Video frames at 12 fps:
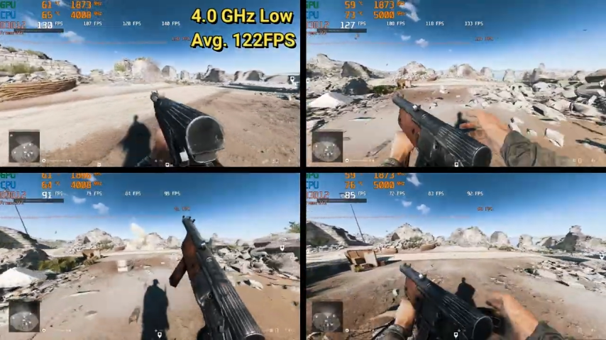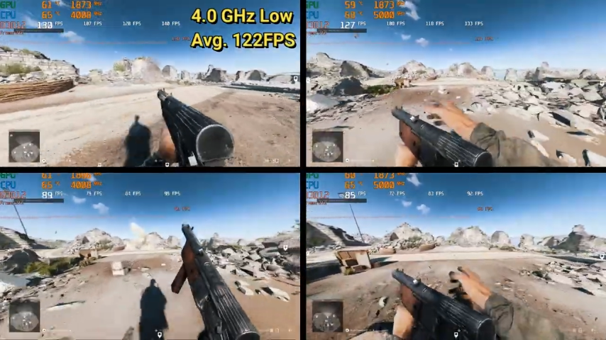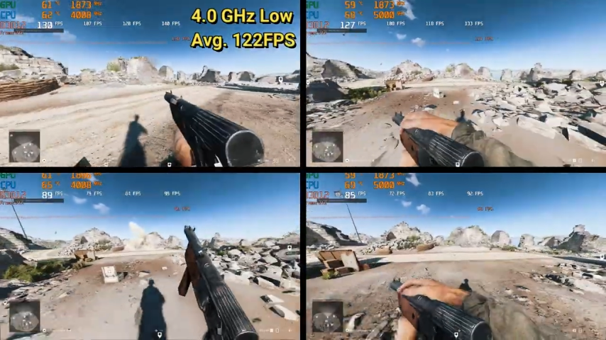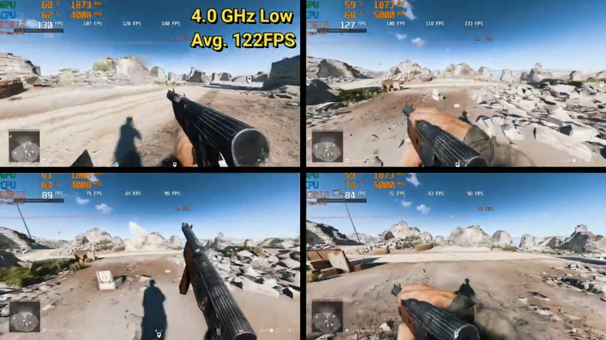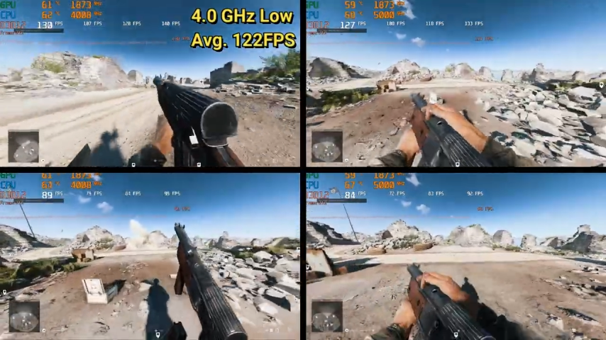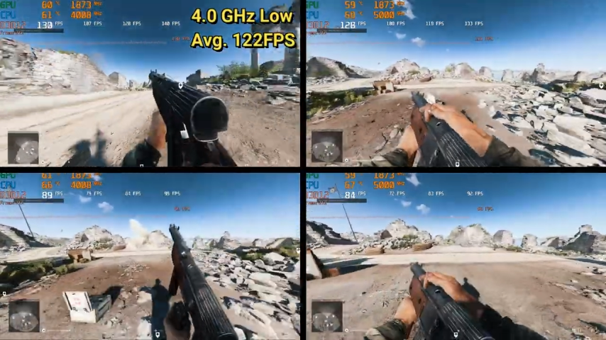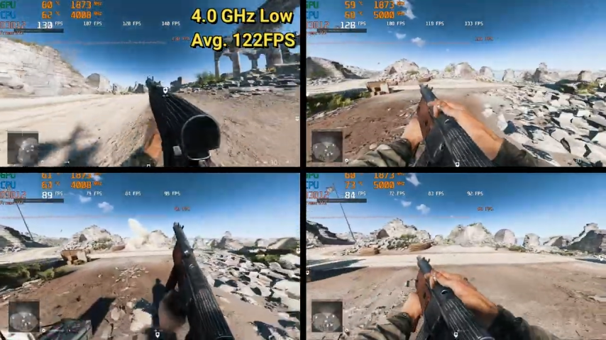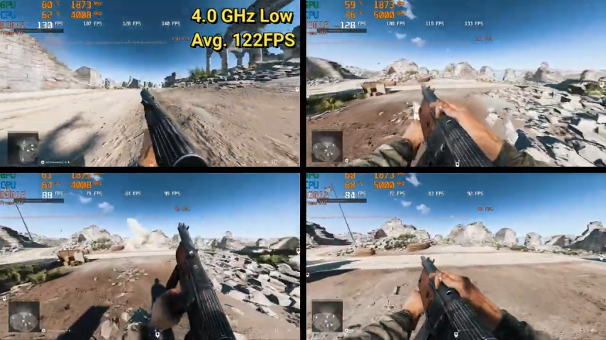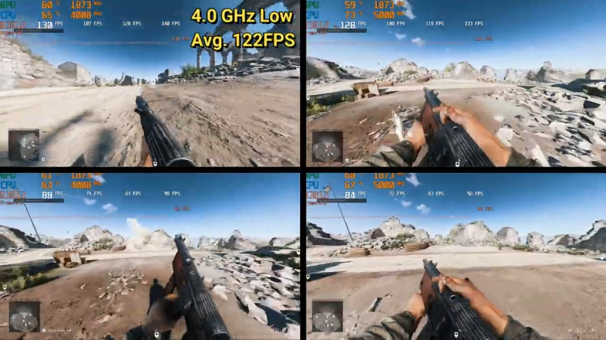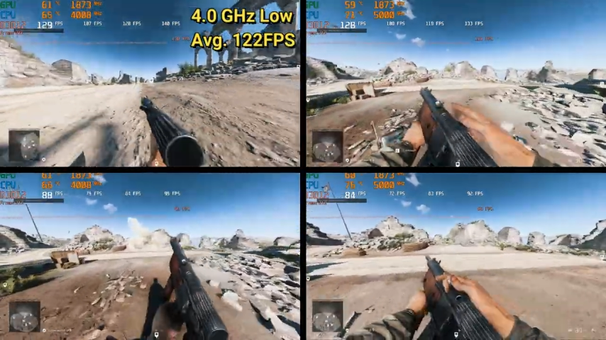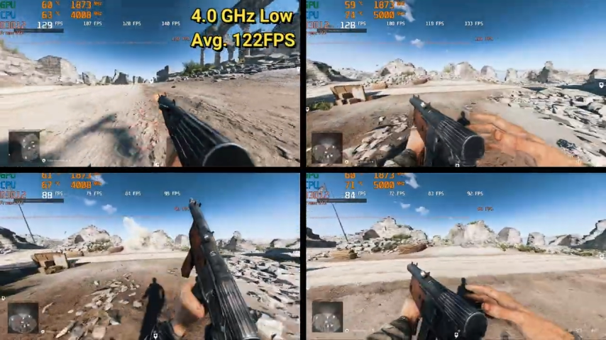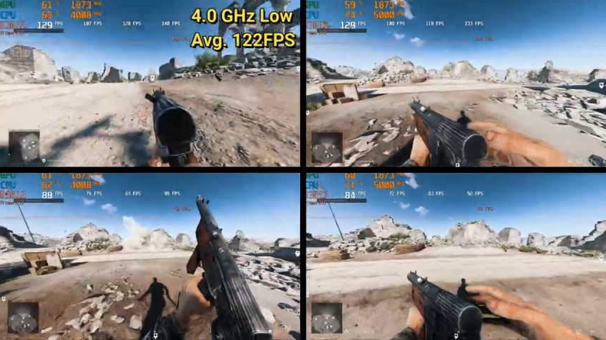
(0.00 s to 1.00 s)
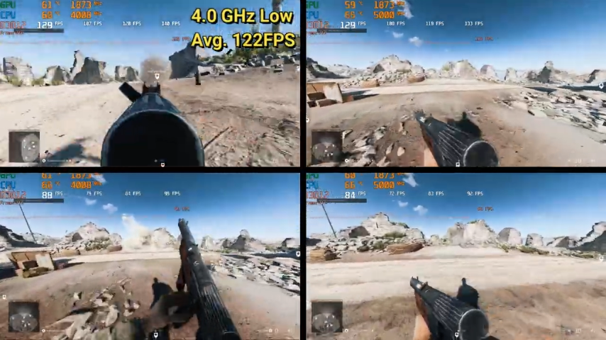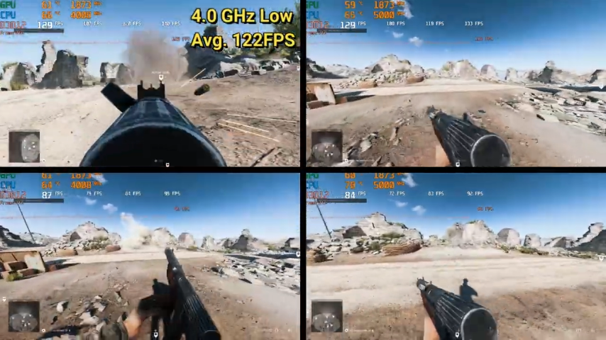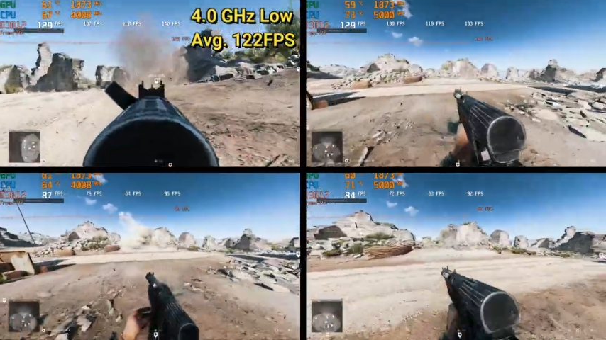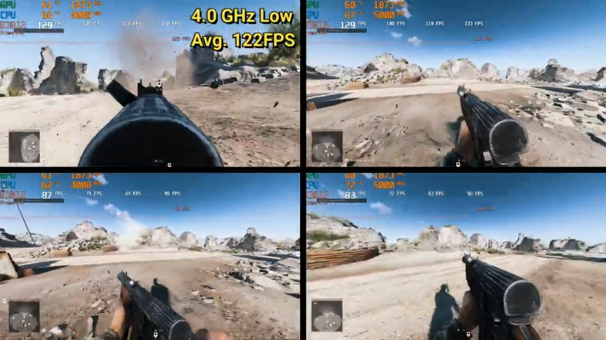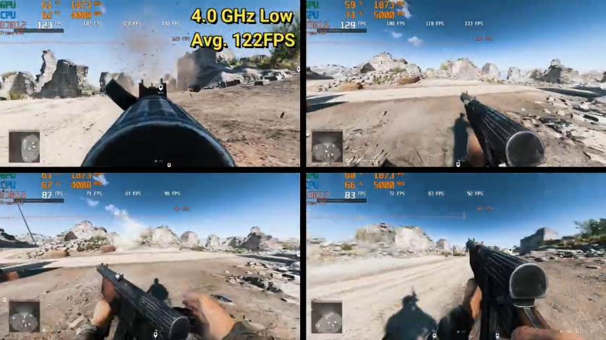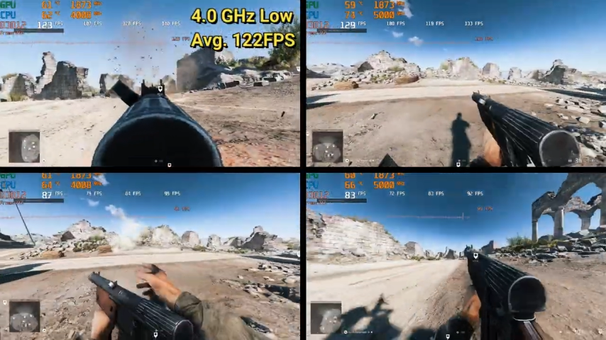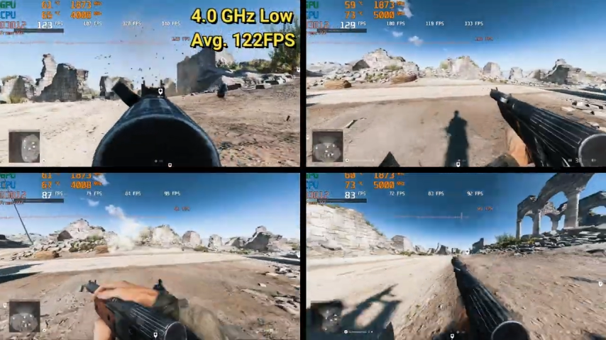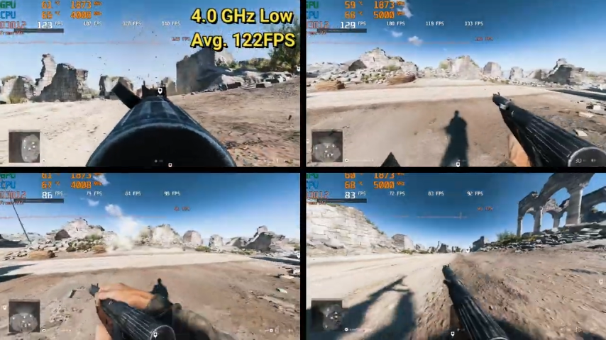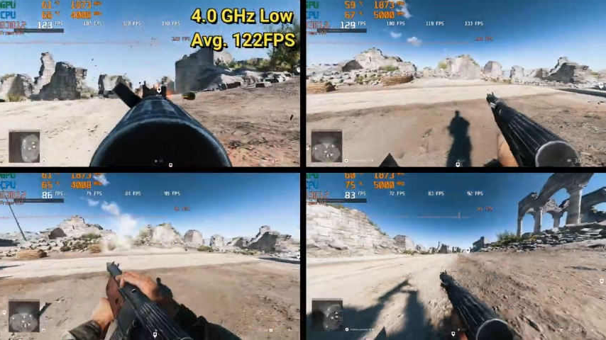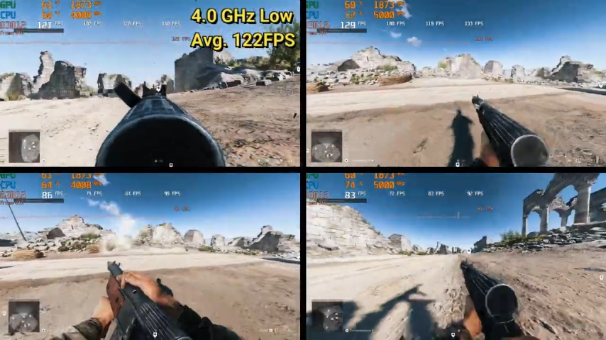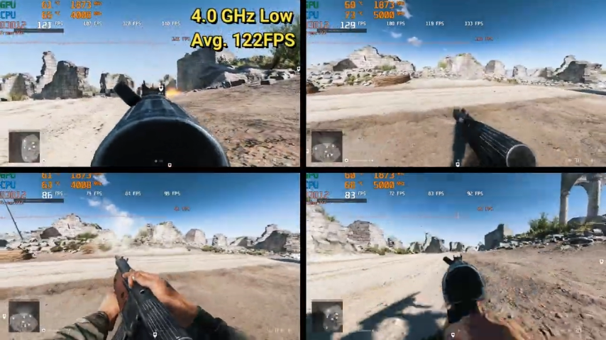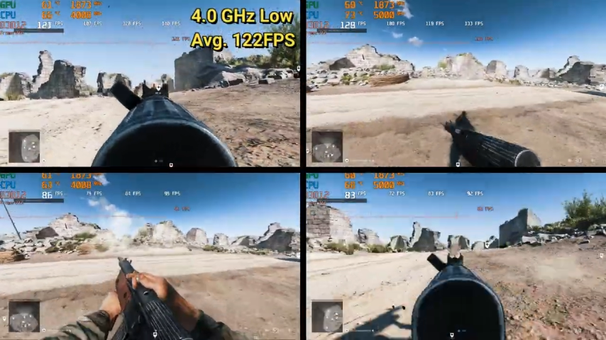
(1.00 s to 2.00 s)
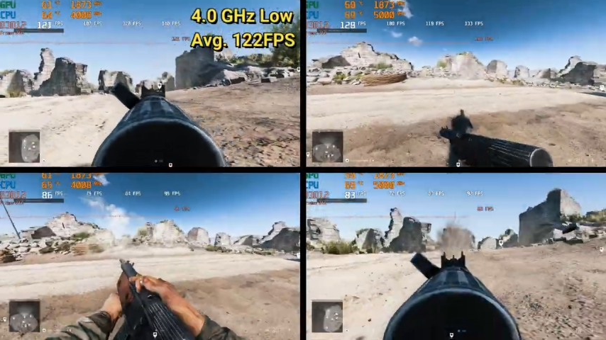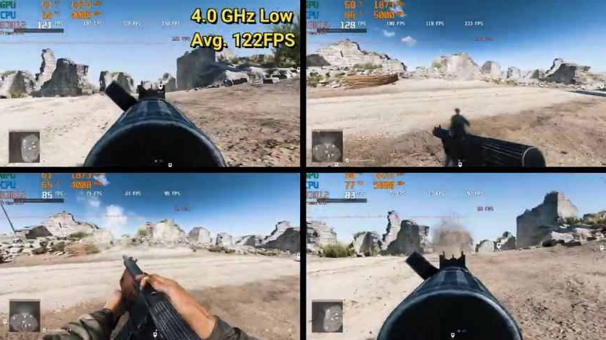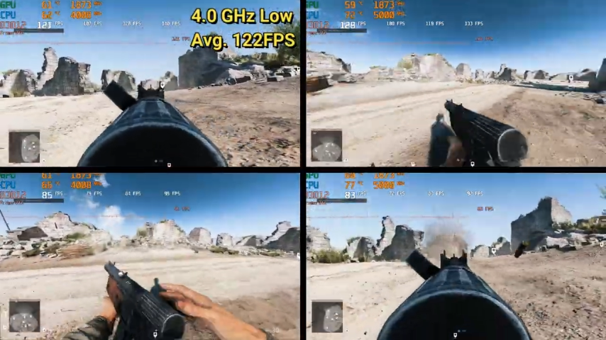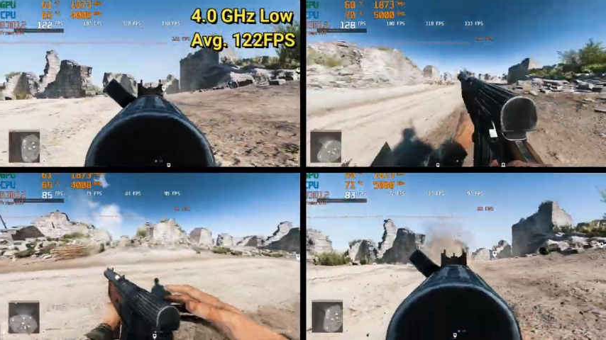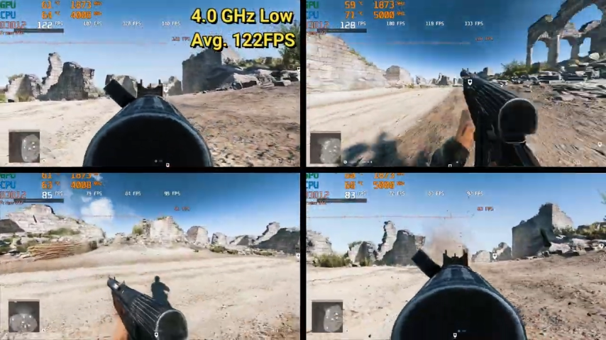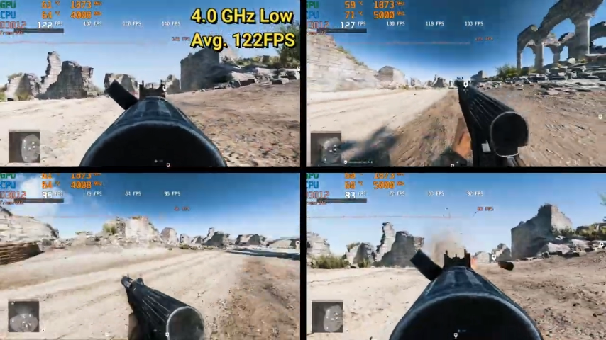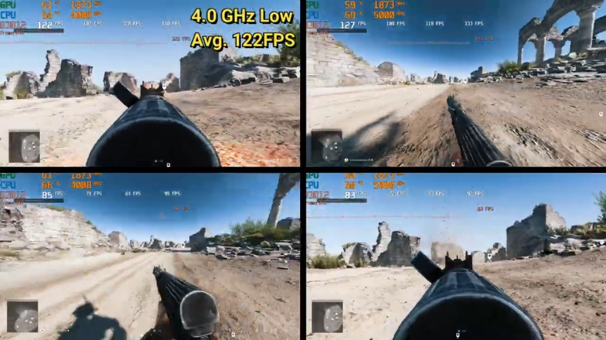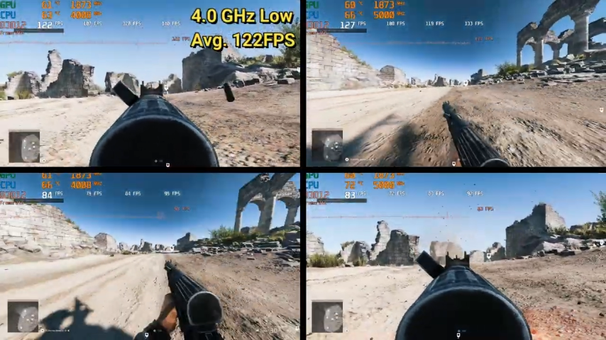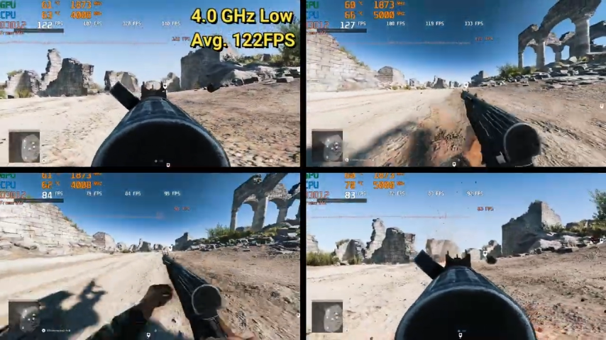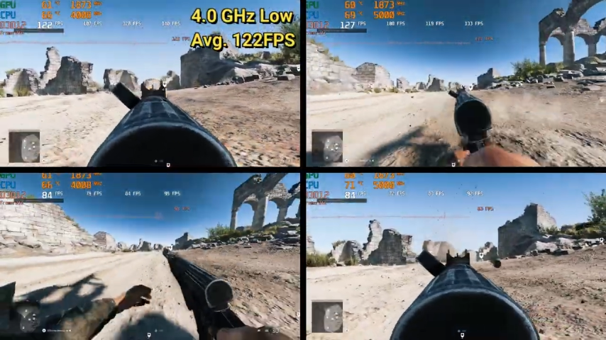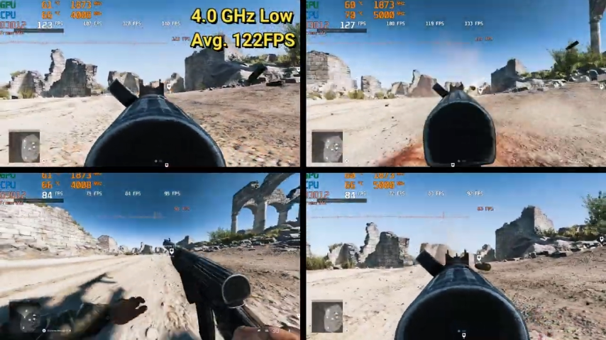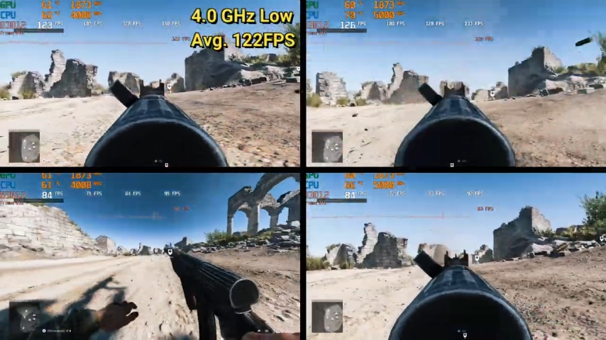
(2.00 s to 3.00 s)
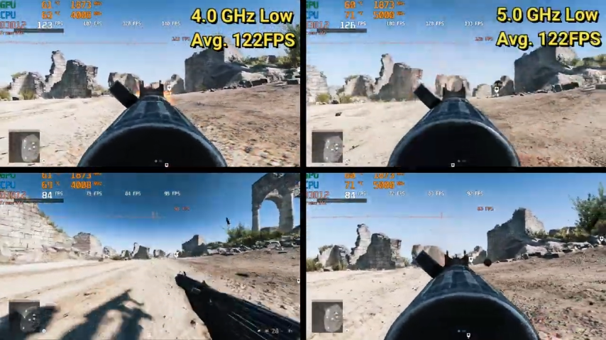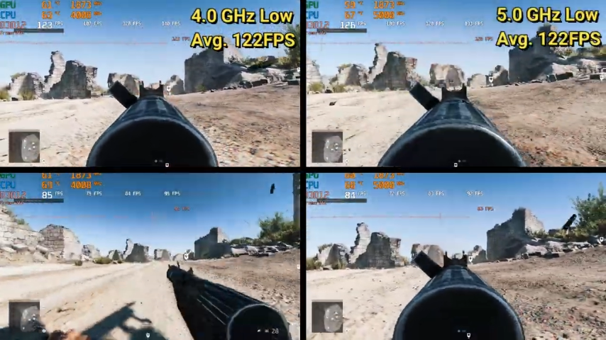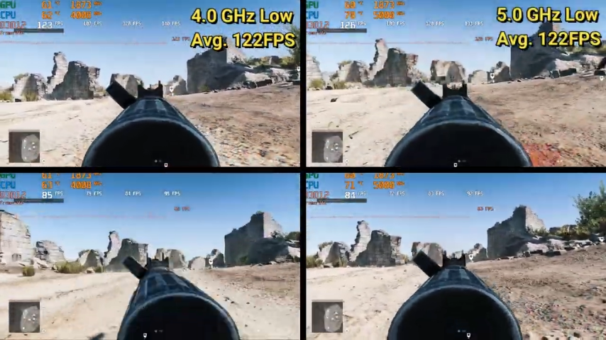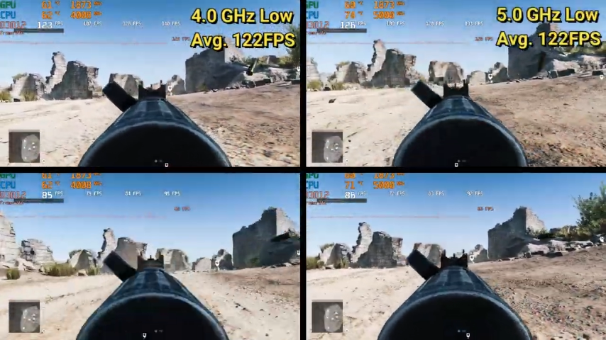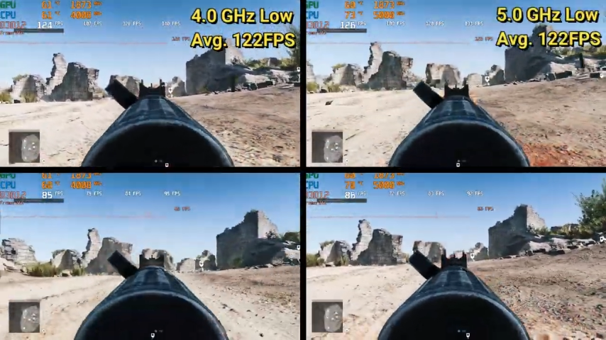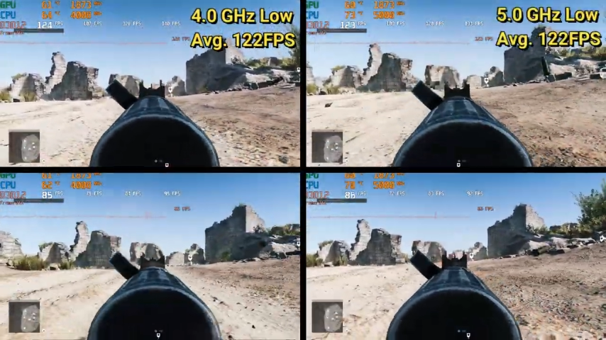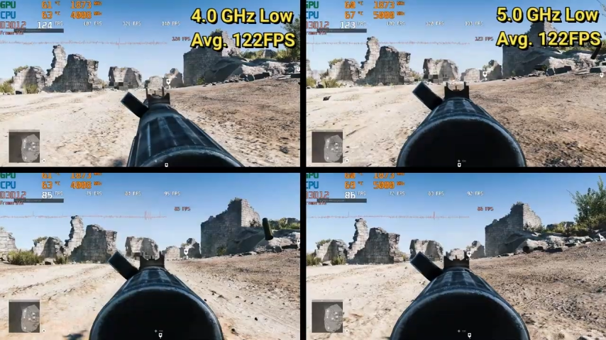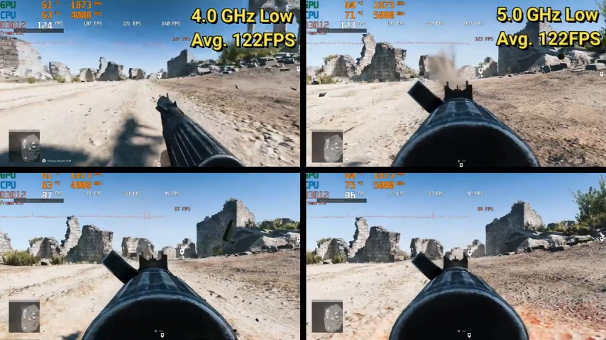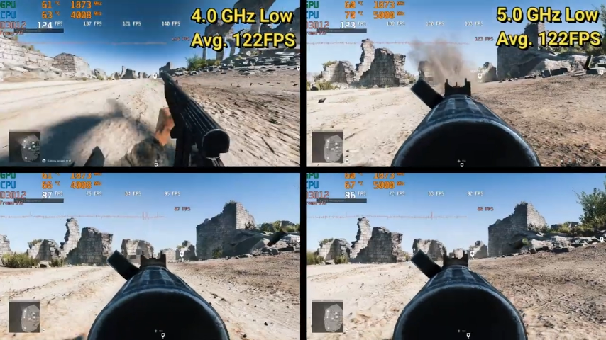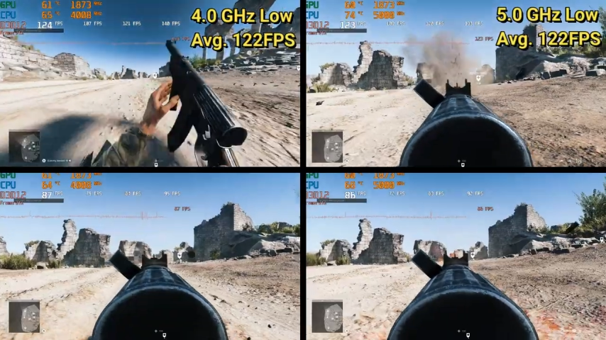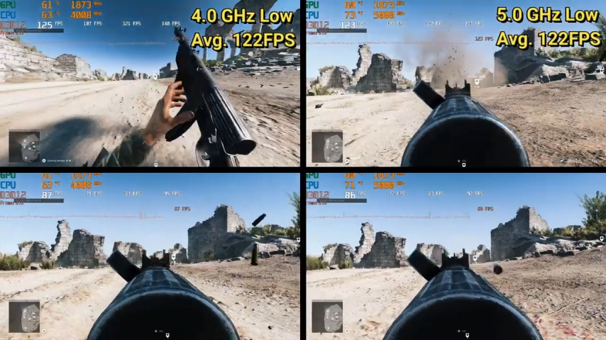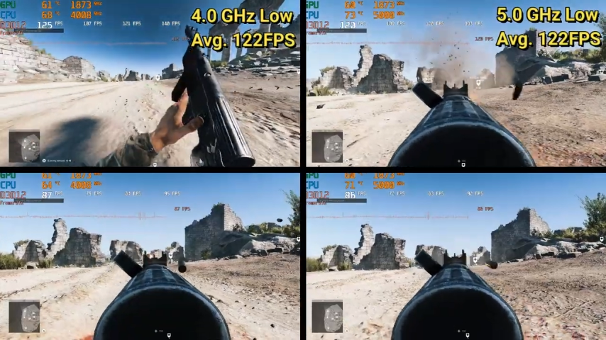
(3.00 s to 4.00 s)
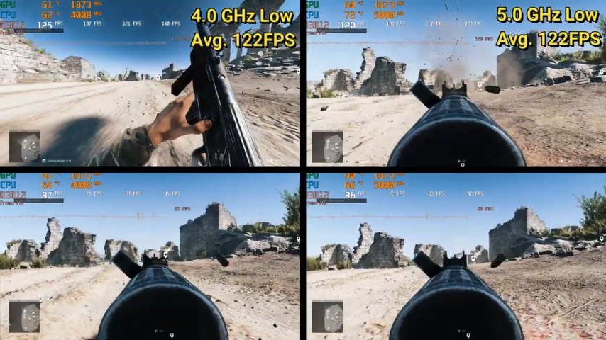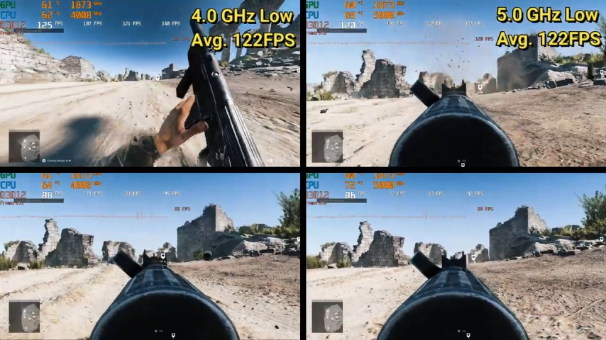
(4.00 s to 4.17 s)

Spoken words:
Nobody's mouth can be seen.